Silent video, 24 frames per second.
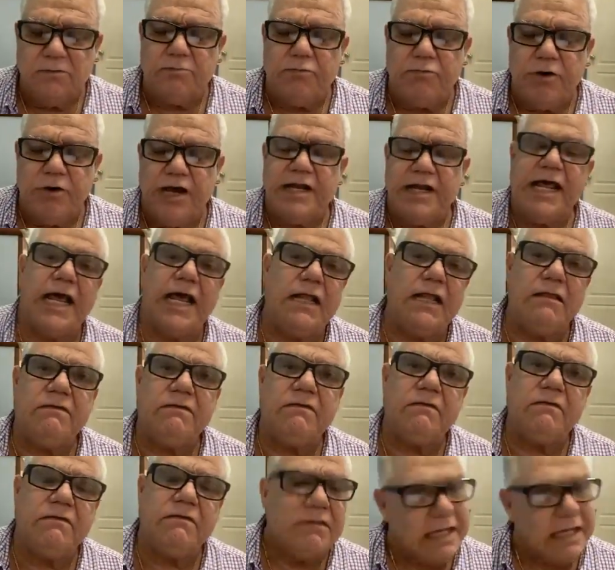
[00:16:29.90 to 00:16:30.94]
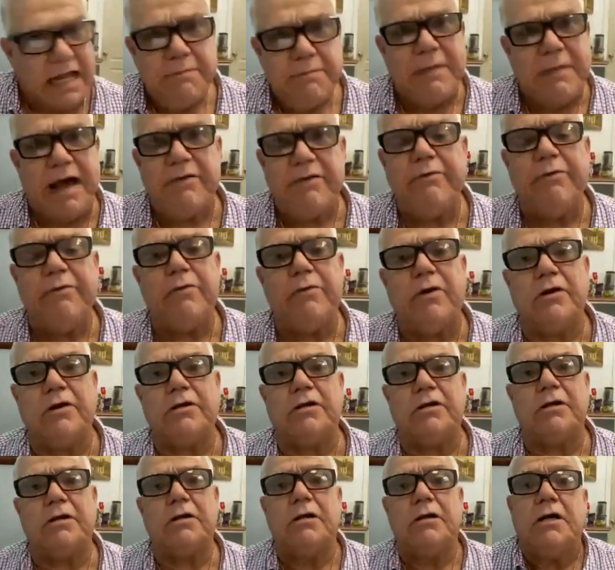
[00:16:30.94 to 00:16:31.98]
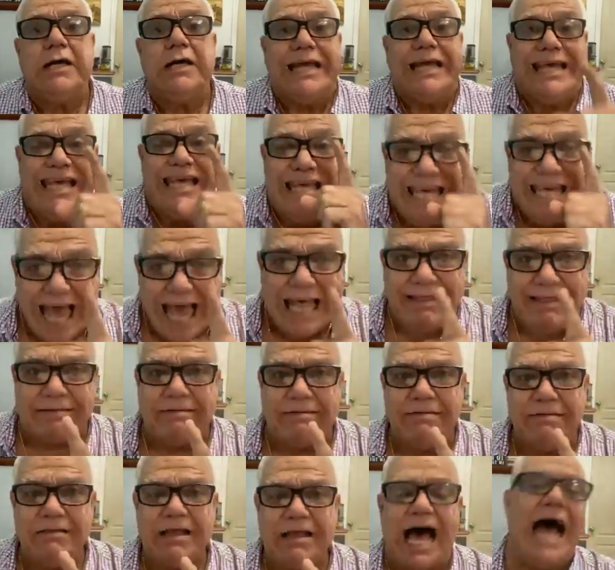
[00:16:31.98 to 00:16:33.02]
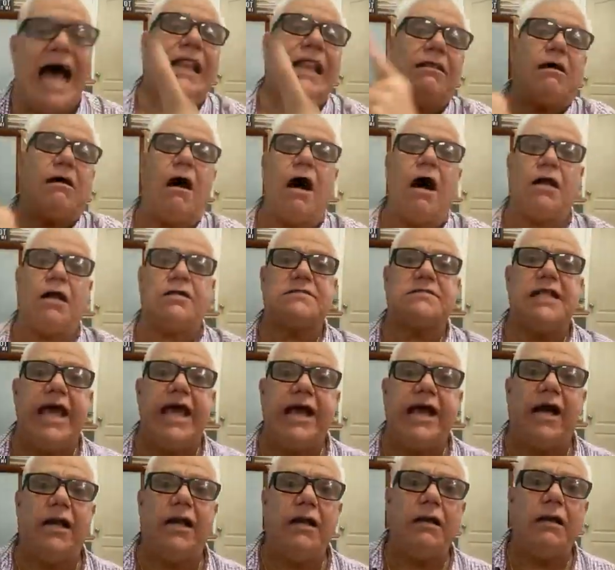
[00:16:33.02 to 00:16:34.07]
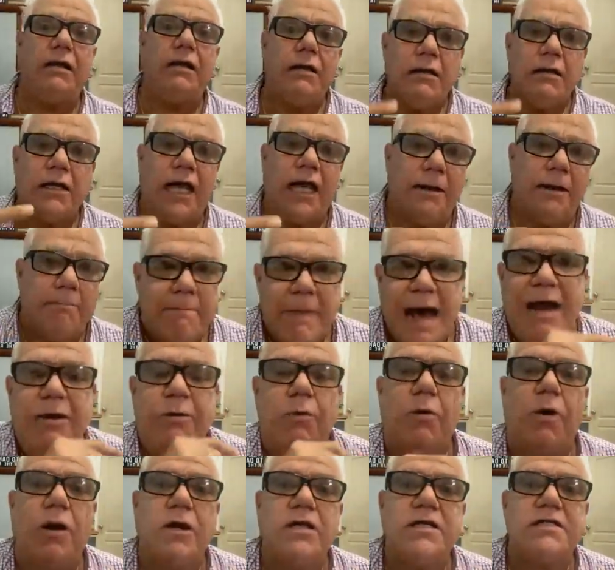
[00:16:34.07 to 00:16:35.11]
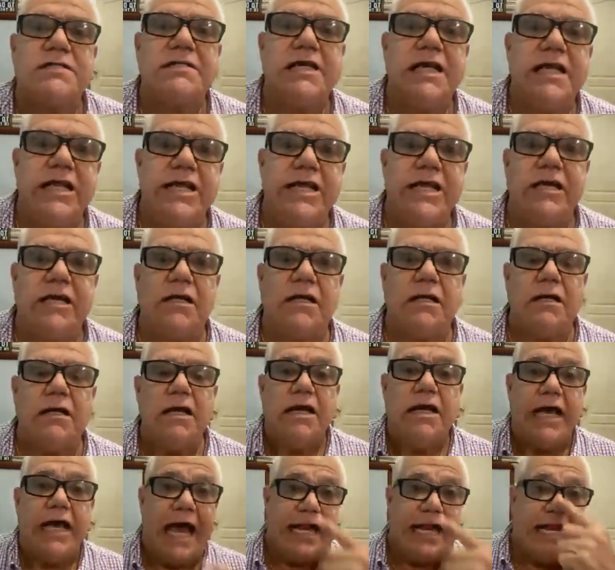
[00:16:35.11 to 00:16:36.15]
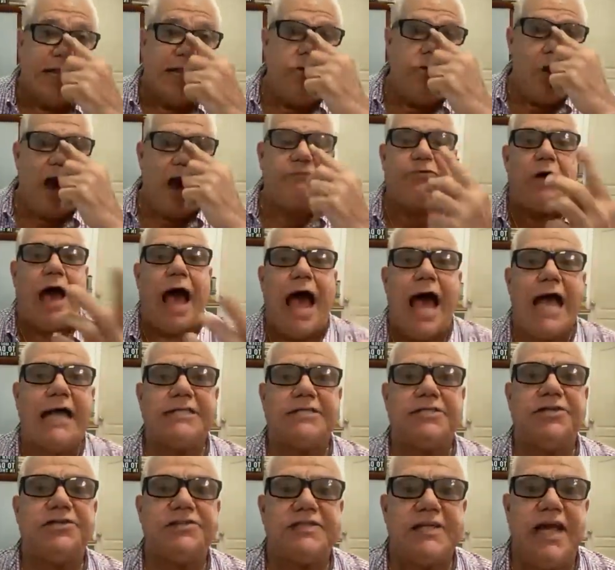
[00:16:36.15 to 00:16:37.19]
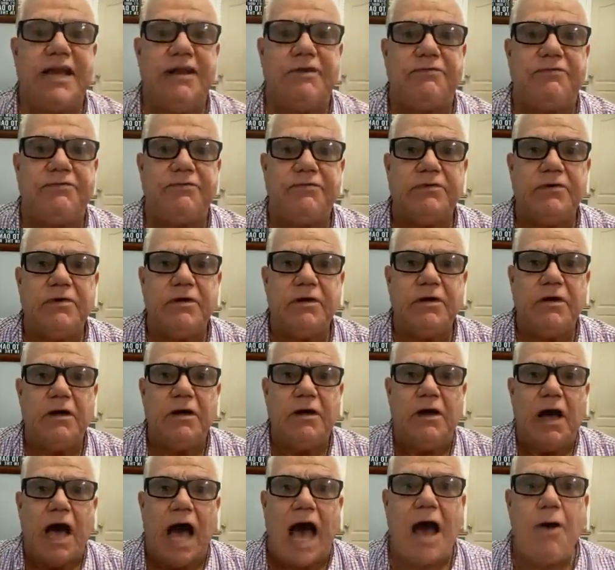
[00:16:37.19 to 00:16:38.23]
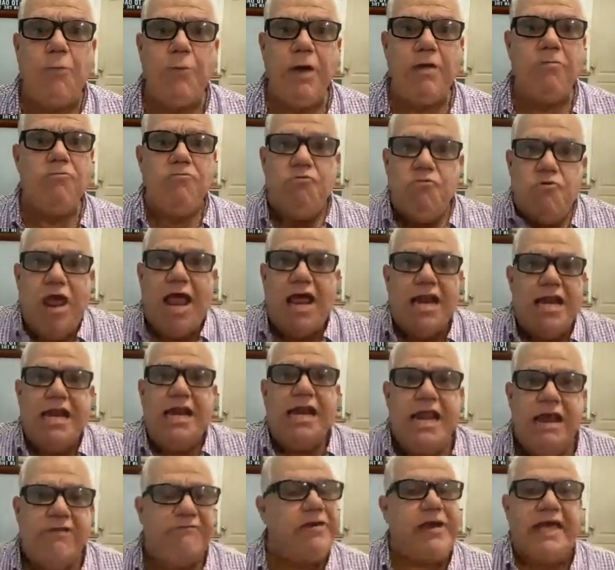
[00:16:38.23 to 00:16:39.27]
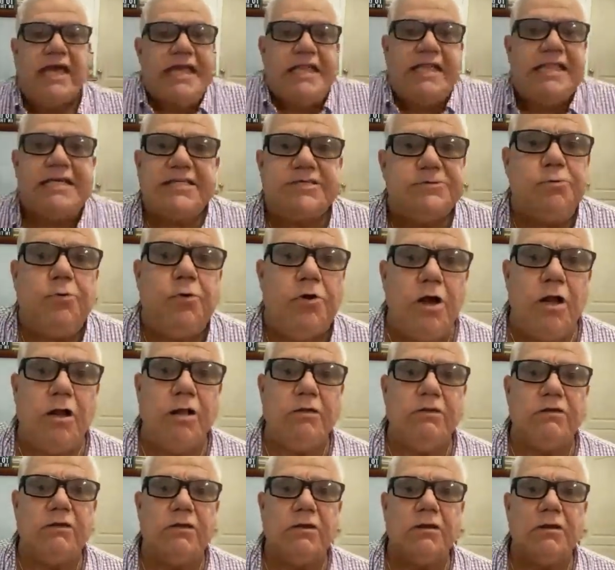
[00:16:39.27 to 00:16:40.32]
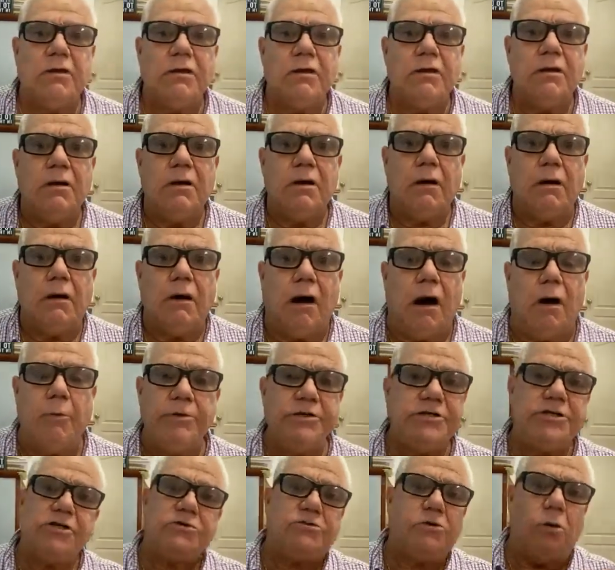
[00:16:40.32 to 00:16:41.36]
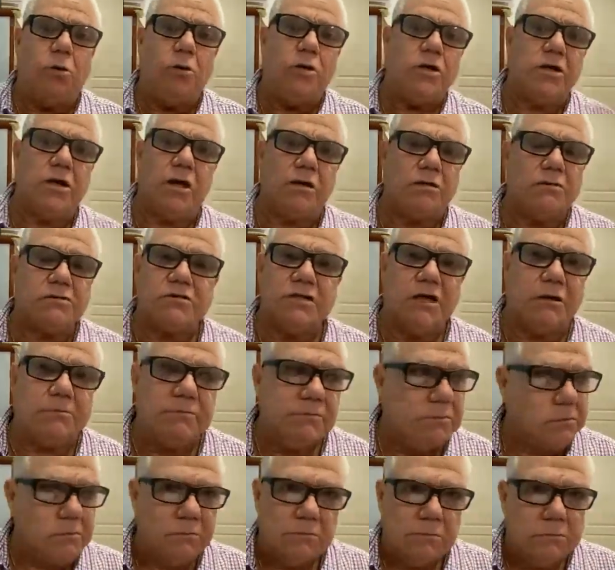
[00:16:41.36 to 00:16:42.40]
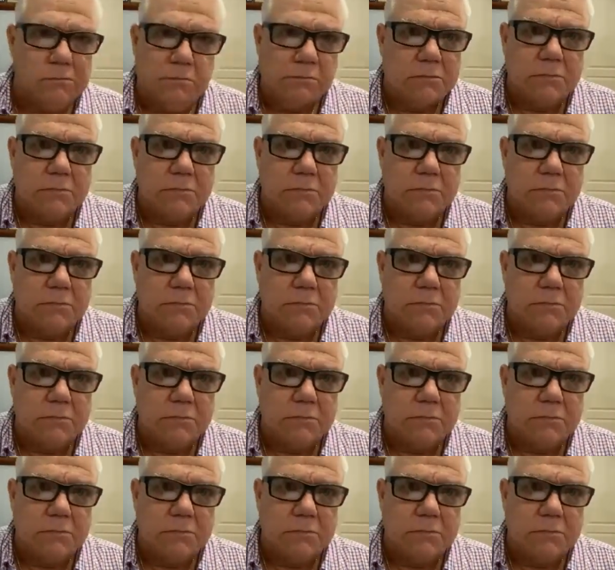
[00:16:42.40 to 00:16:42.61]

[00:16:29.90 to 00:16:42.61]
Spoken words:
to brain health than marijuana. Yet, alcohol is legal and marijuana is illegal. And then you have to ask yourself, are we really living in this world? Or are we just holding on to some